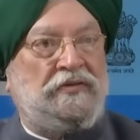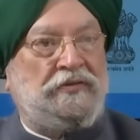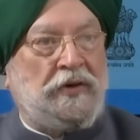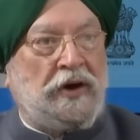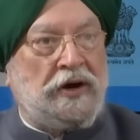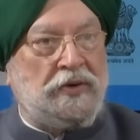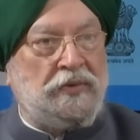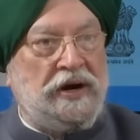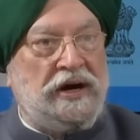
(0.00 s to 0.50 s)

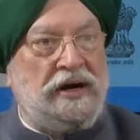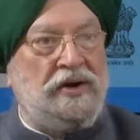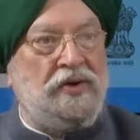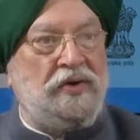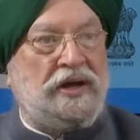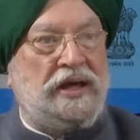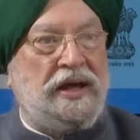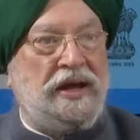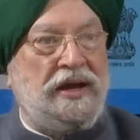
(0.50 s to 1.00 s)

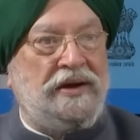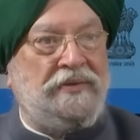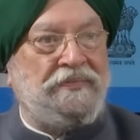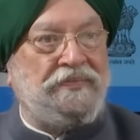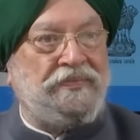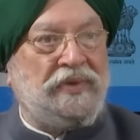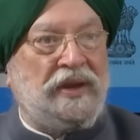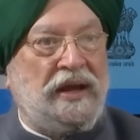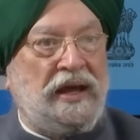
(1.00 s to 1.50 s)
forward-looking,
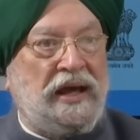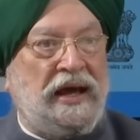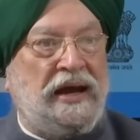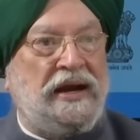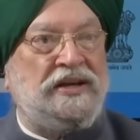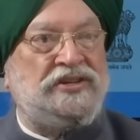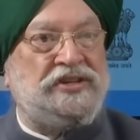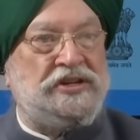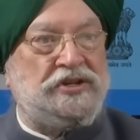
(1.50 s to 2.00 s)

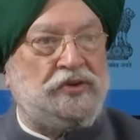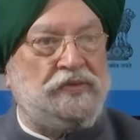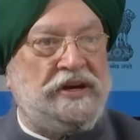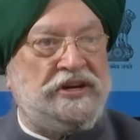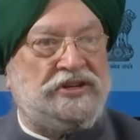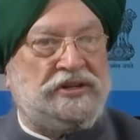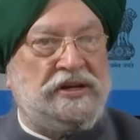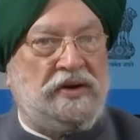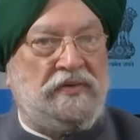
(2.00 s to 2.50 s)
and a
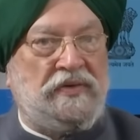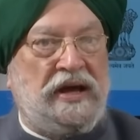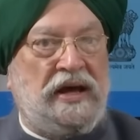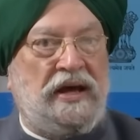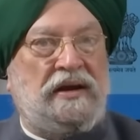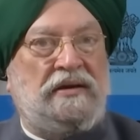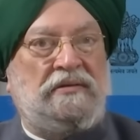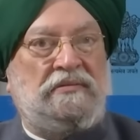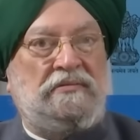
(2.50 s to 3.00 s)
situation
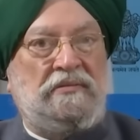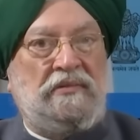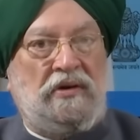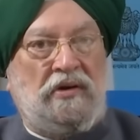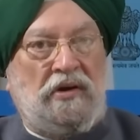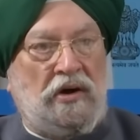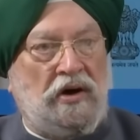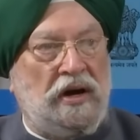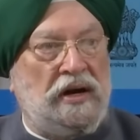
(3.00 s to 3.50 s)
where
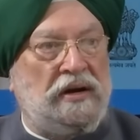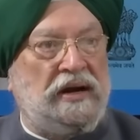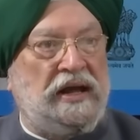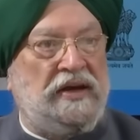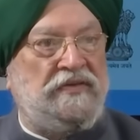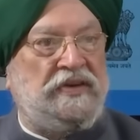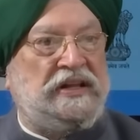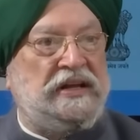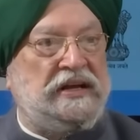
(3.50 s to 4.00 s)
all,
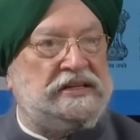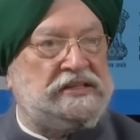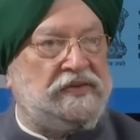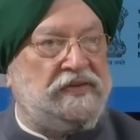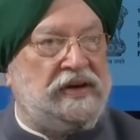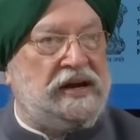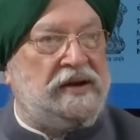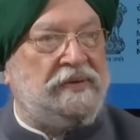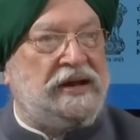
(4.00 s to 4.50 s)
everything is
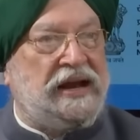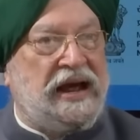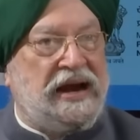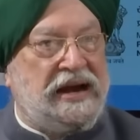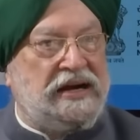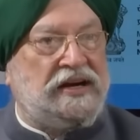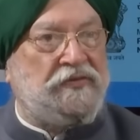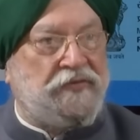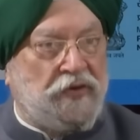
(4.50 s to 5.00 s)
available
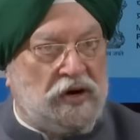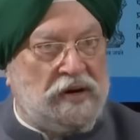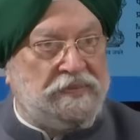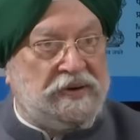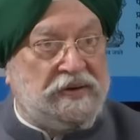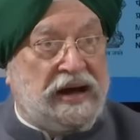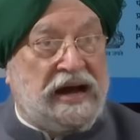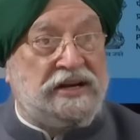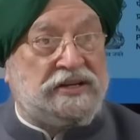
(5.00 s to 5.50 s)
and at
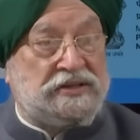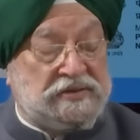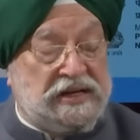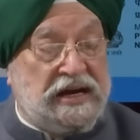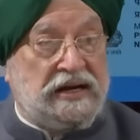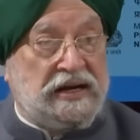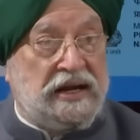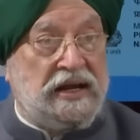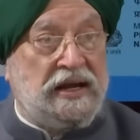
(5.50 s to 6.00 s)
affordable. I
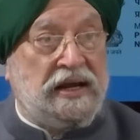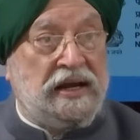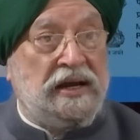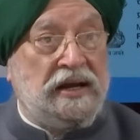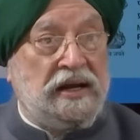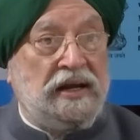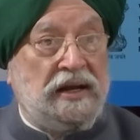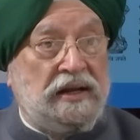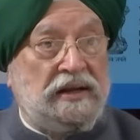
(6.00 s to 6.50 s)
said ki,
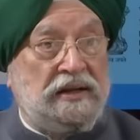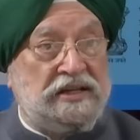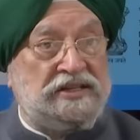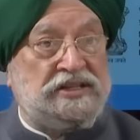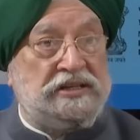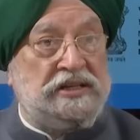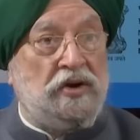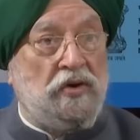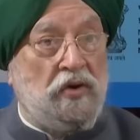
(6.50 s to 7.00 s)

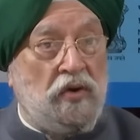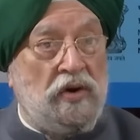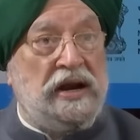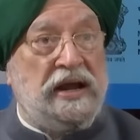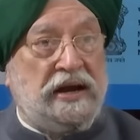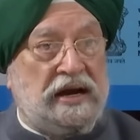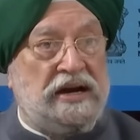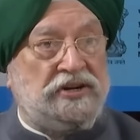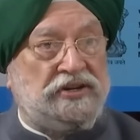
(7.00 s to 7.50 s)
this is the
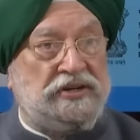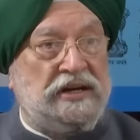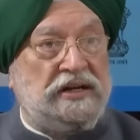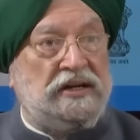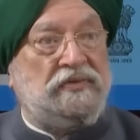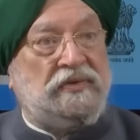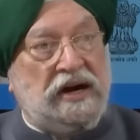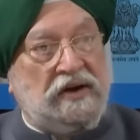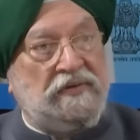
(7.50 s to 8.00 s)
only country in
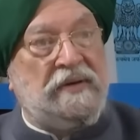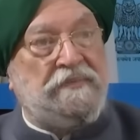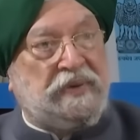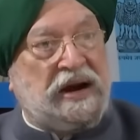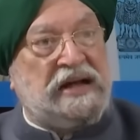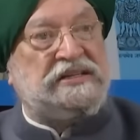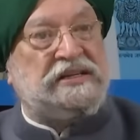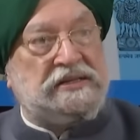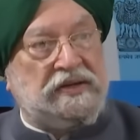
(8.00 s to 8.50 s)
the world where
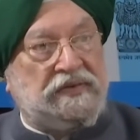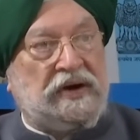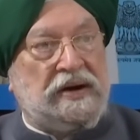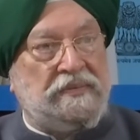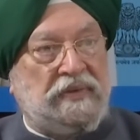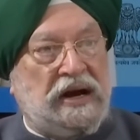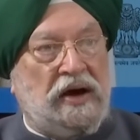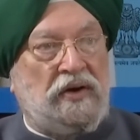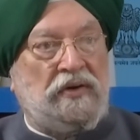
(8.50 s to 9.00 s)
prices have
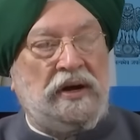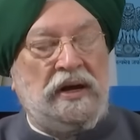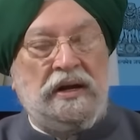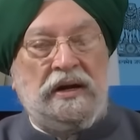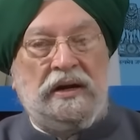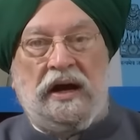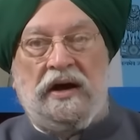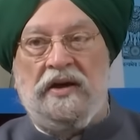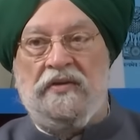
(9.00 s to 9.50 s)
come down.
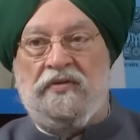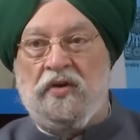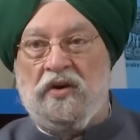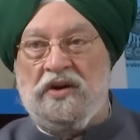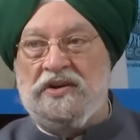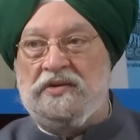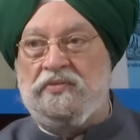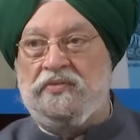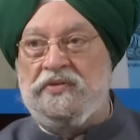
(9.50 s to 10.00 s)
Now, if
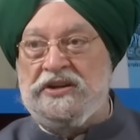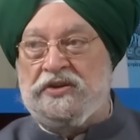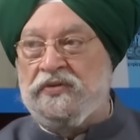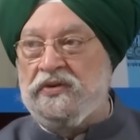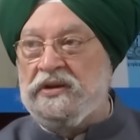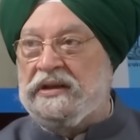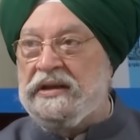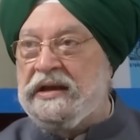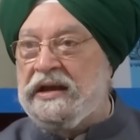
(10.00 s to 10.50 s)
you're
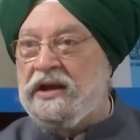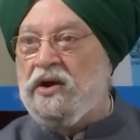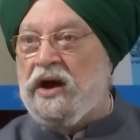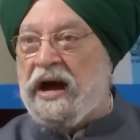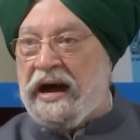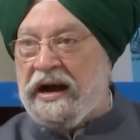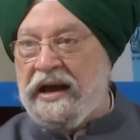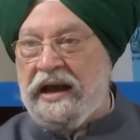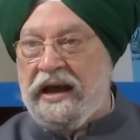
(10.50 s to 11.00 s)
wishful thinking,
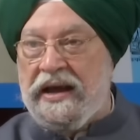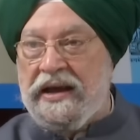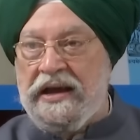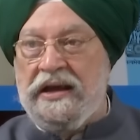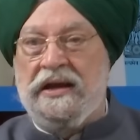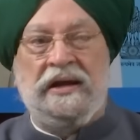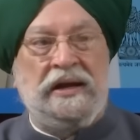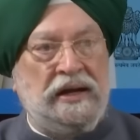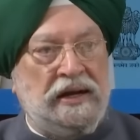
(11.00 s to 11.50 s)
aage
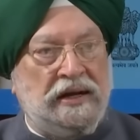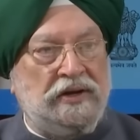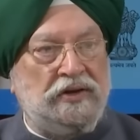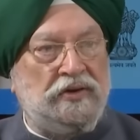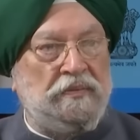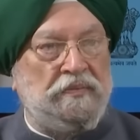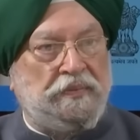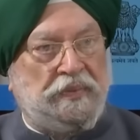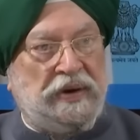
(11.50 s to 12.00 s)
aayenge,
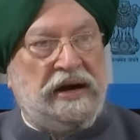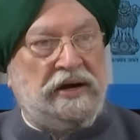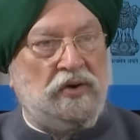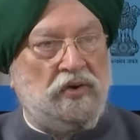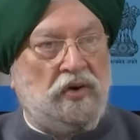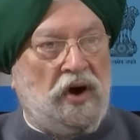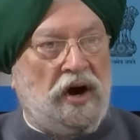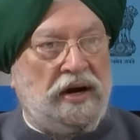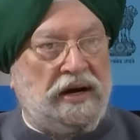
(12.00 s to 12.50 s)
pray to
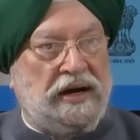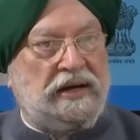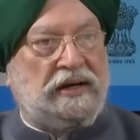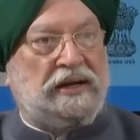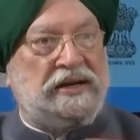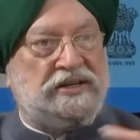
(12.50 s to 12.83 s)
God that